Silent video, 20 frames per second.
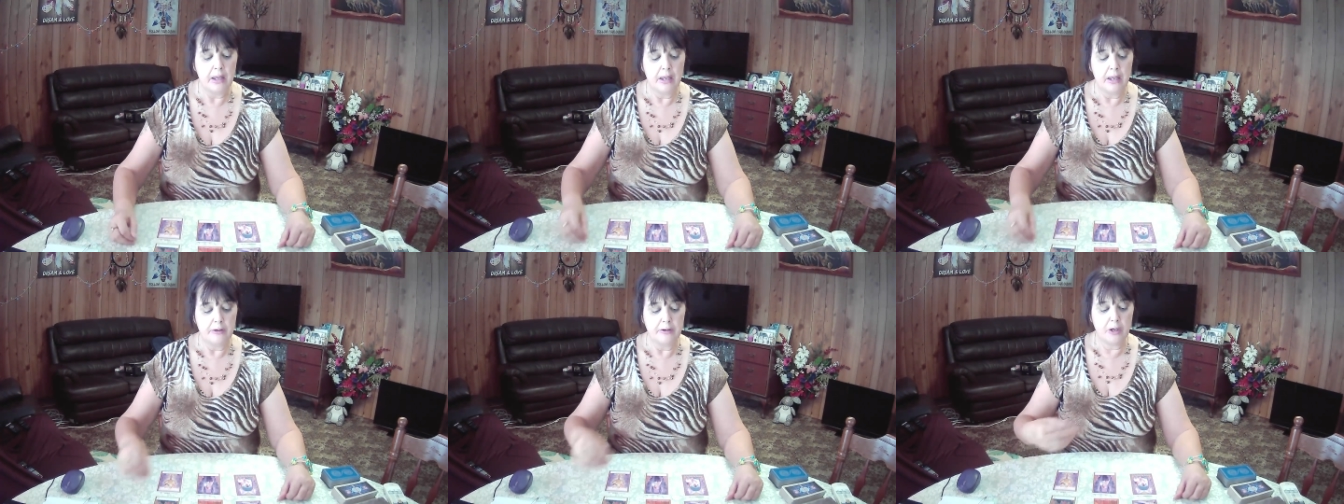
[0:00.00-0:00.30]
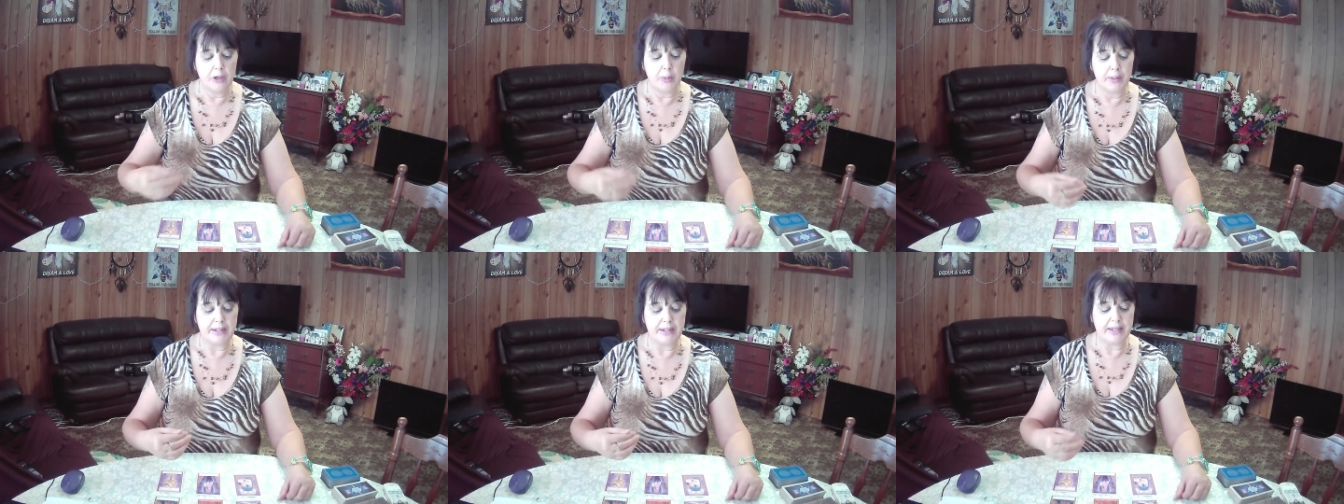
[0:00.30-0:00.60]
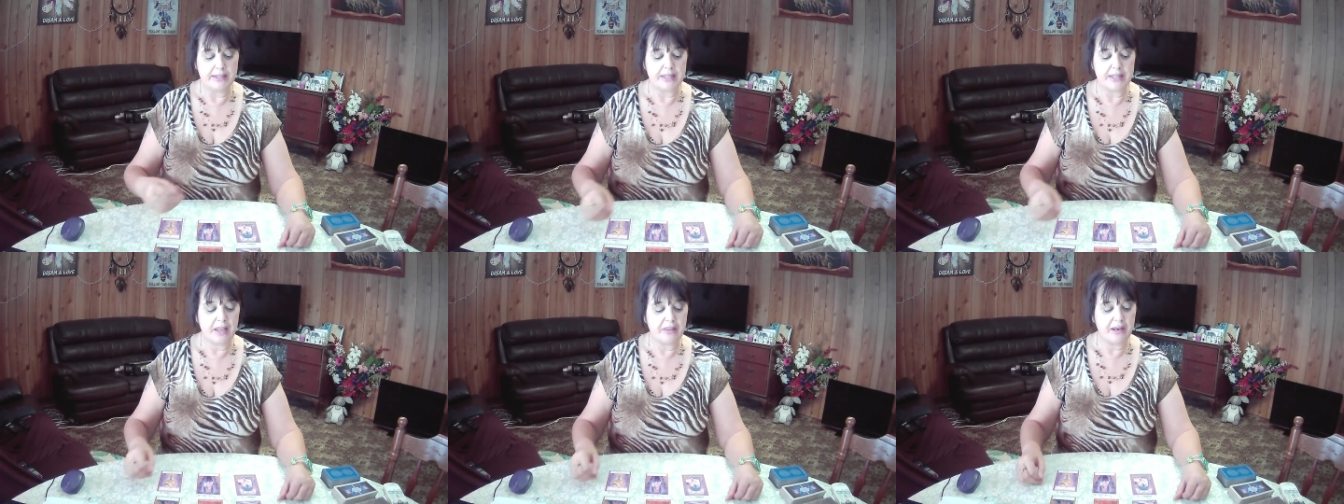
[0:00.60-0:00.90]
knowing
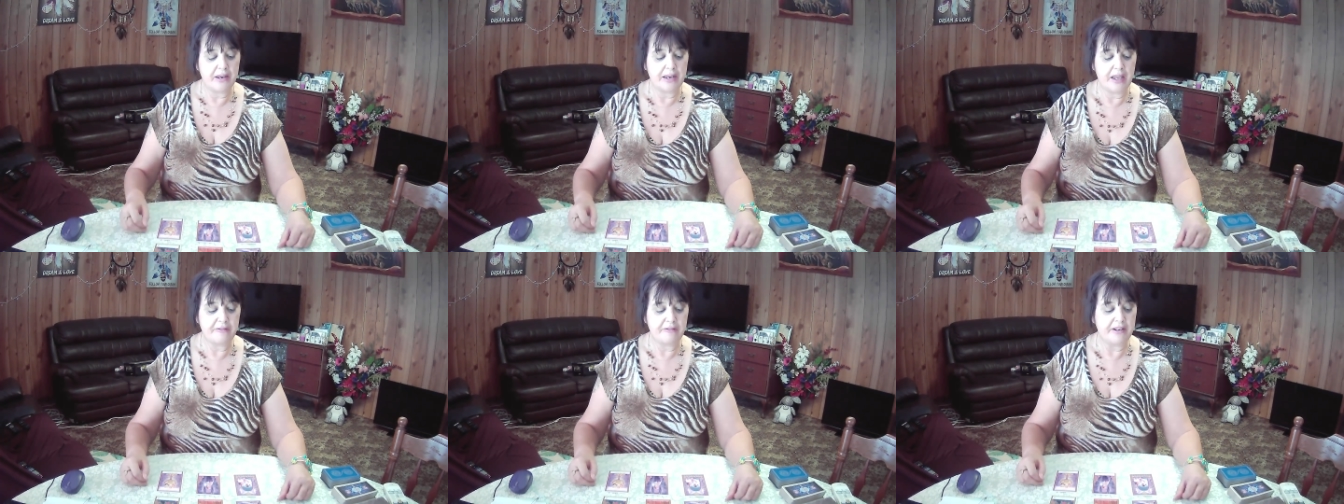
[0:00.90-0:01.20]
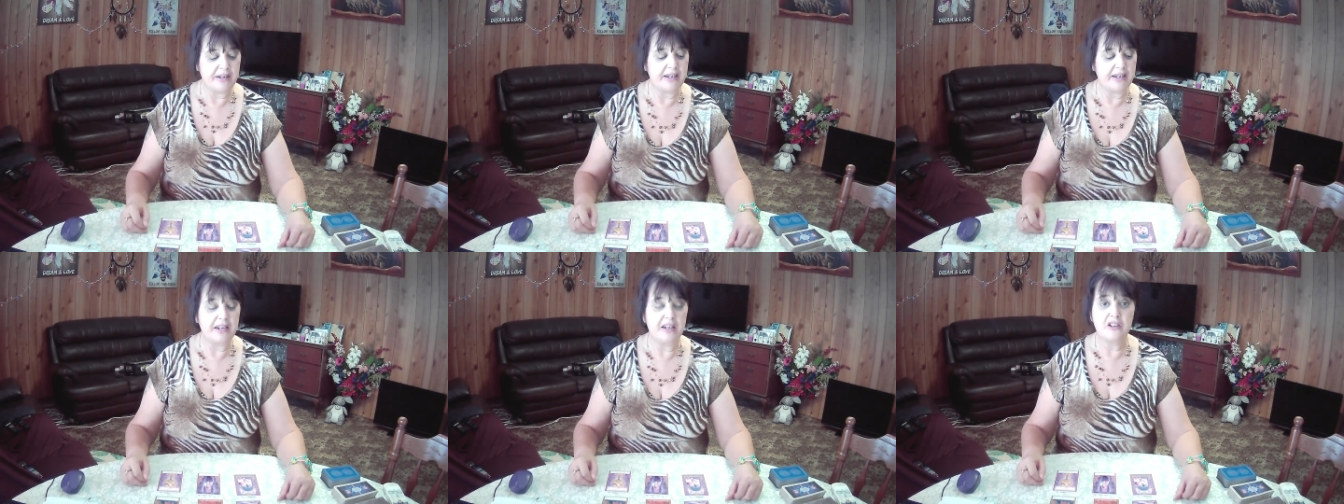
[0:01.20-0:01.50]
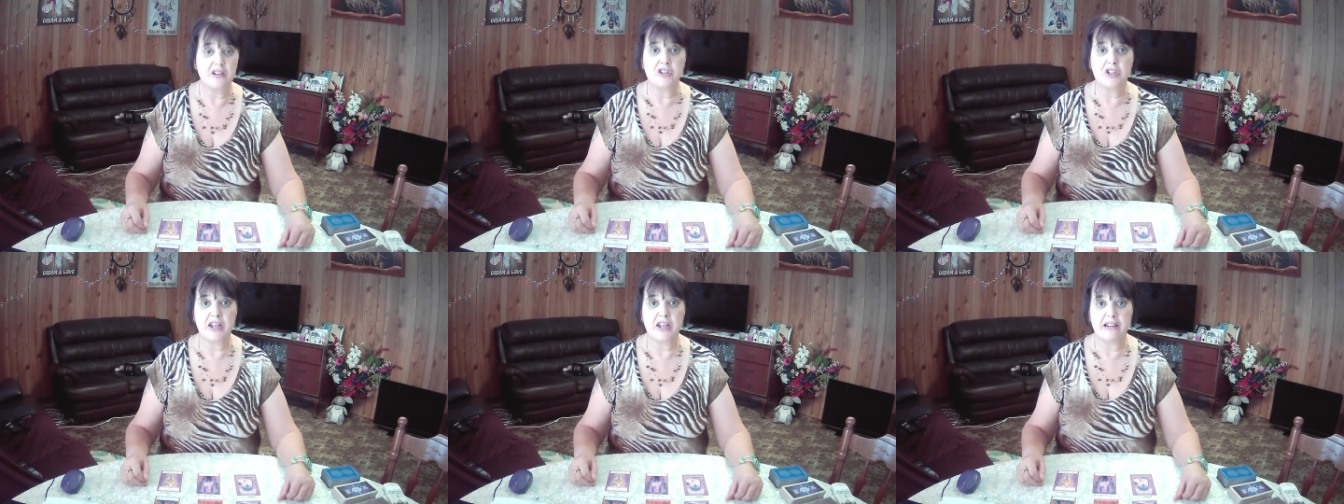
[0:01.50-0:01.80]
there's other loving
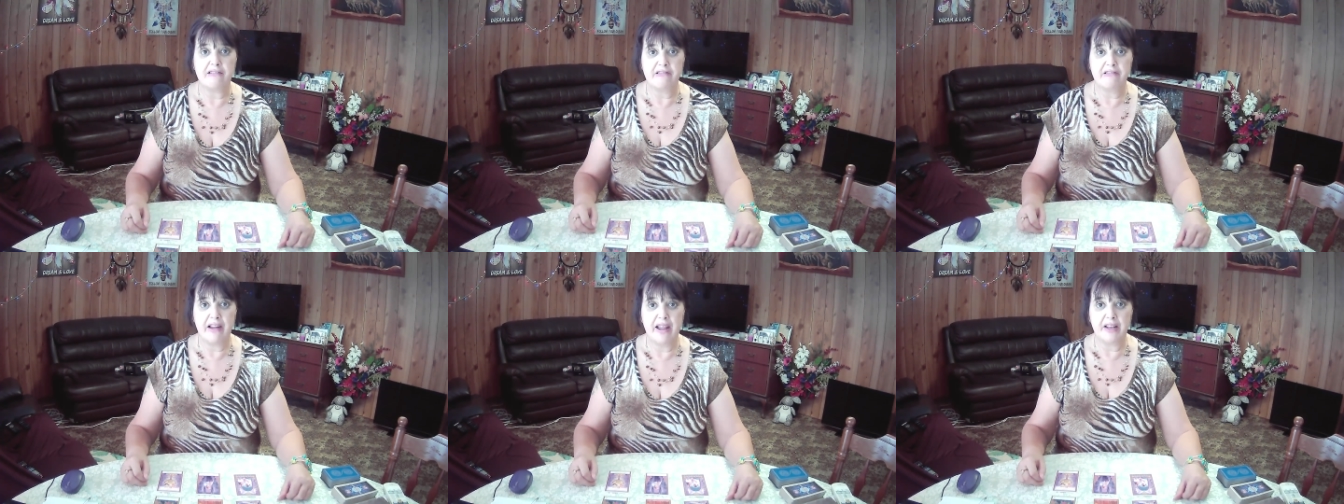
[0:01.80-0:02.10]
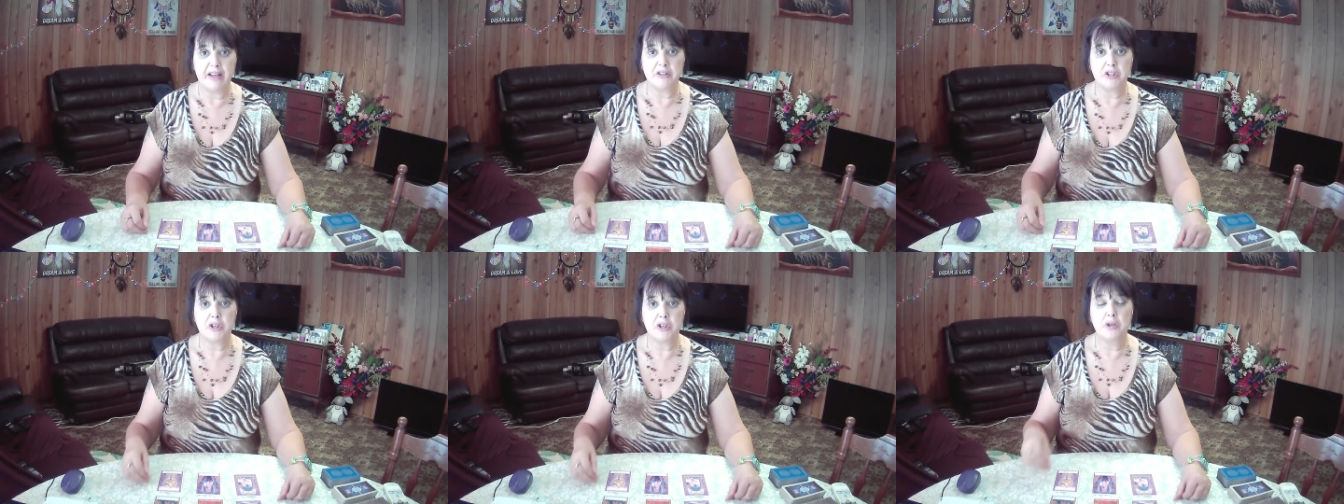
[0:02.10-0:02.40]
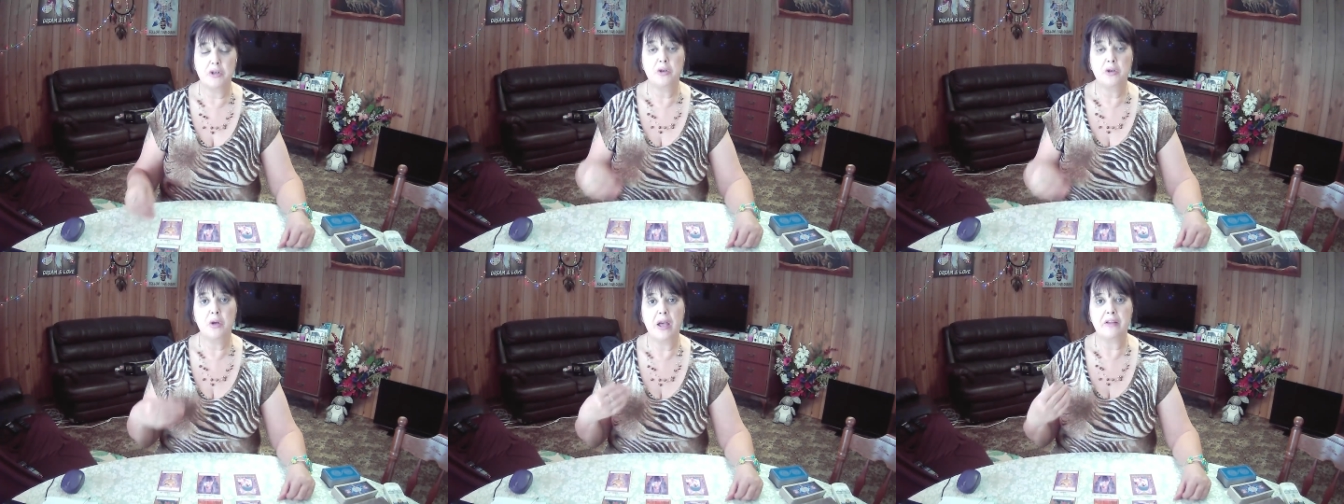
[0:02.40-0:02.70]
energy around
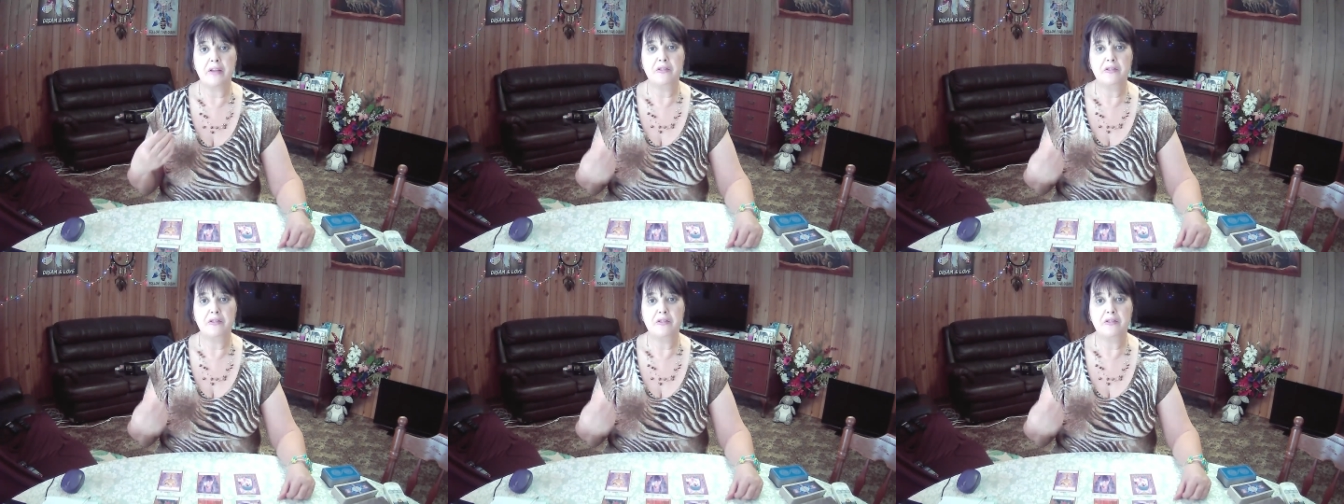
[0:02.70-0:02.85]
you,